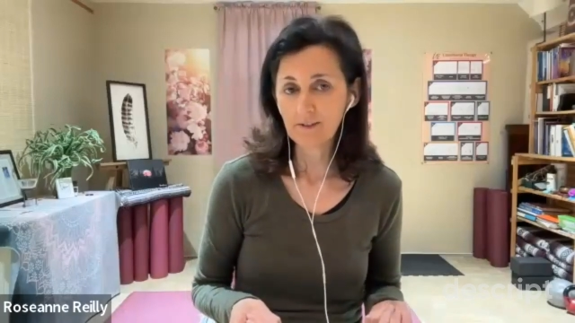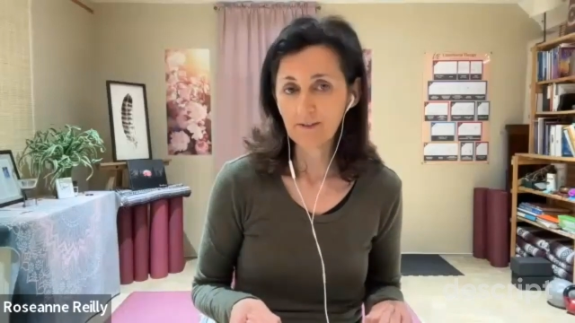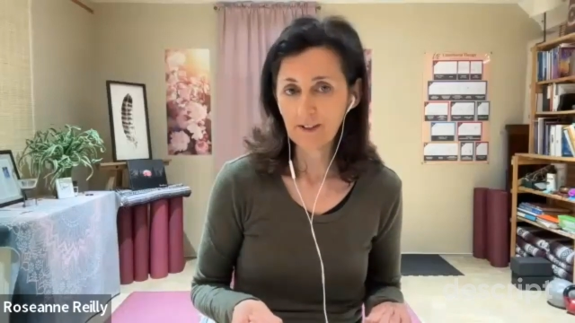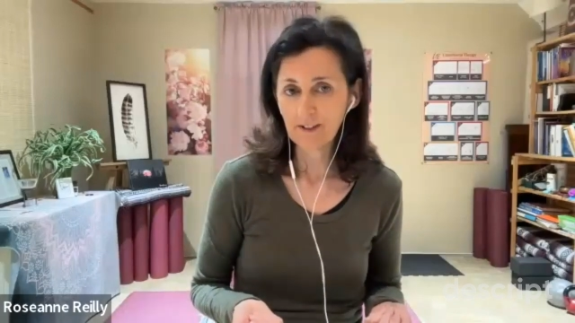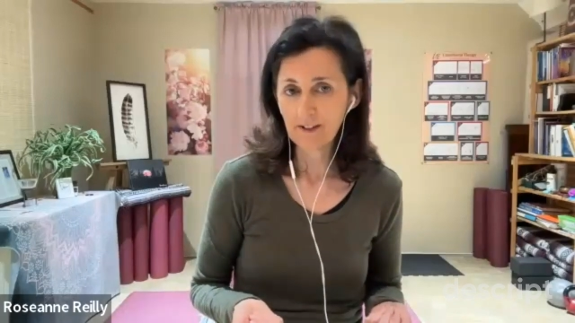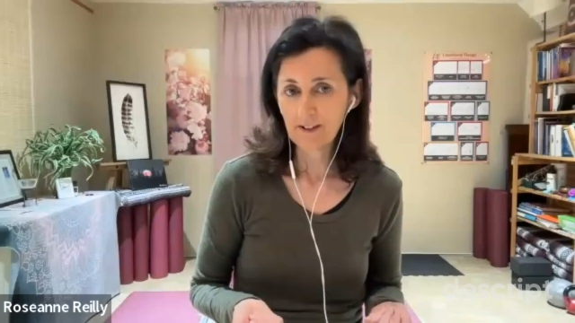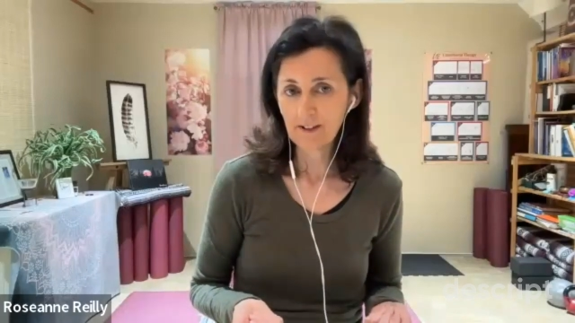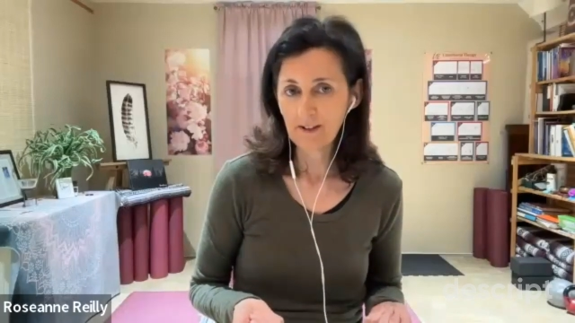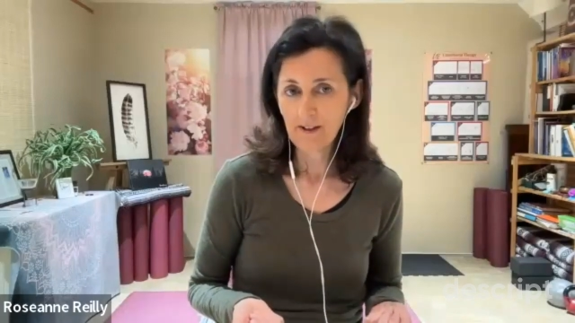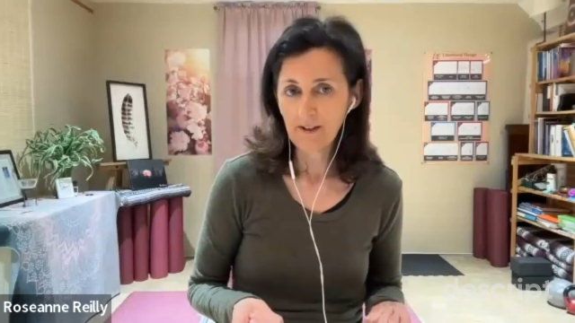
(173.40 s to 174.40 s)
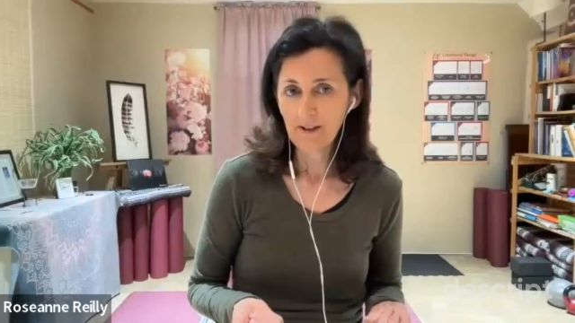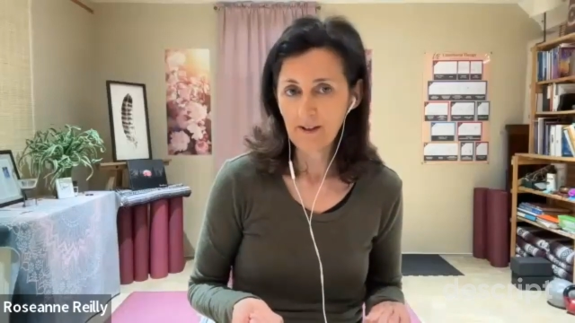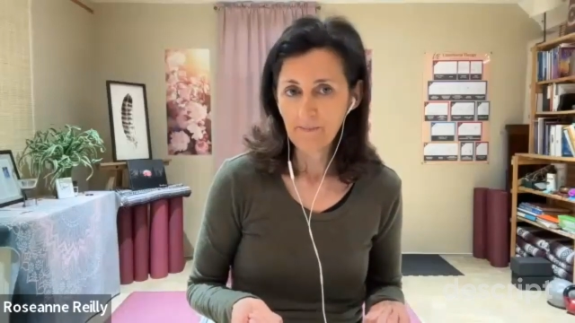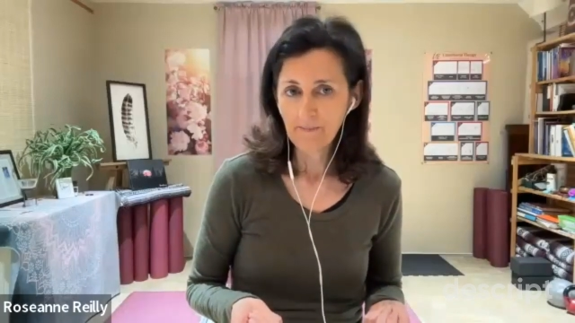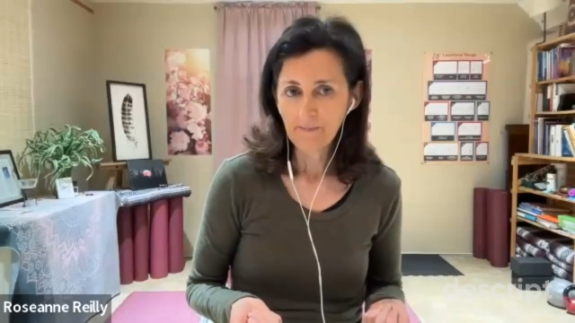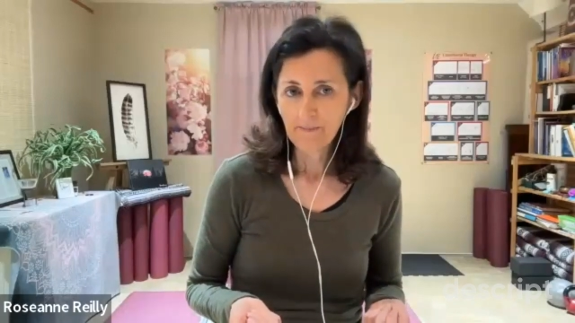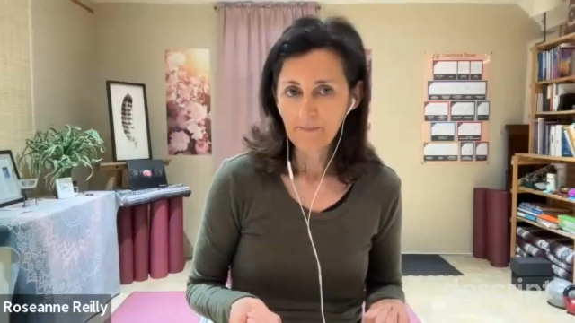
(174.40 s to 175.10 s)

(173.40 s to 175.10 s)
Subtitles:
(no one is talking)